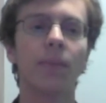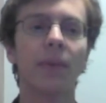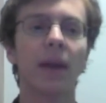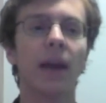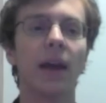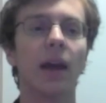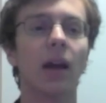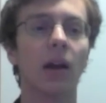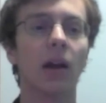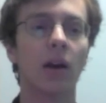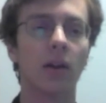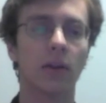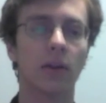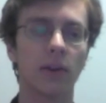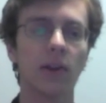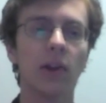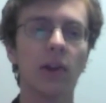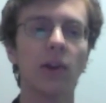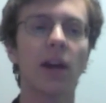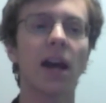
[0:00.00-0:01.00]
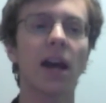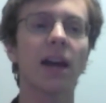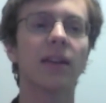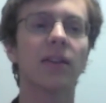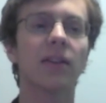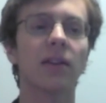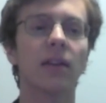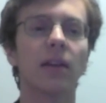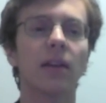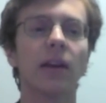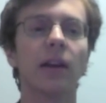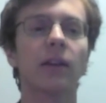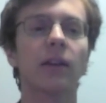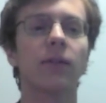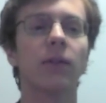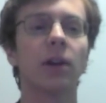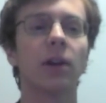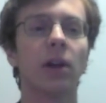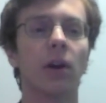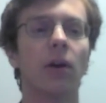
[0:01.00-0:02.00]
And I'll see you guys in the next video.